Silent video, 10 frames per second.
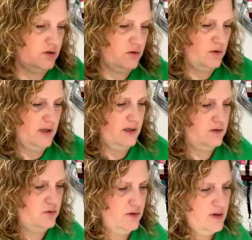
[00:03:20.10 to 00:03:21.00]
go ahead and
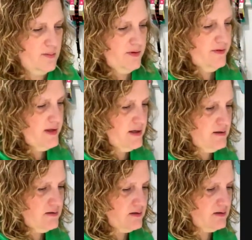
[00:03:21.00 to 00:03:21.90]
do a couple
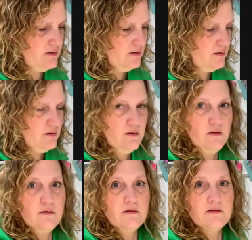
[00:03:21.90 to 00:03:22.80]
things.
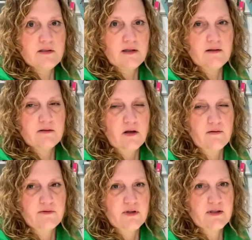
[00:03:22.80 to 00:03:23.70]
Set this off
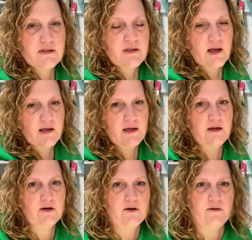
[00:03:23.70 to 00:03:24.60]
to the side
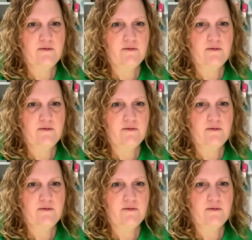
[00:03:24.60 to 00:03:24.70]
here.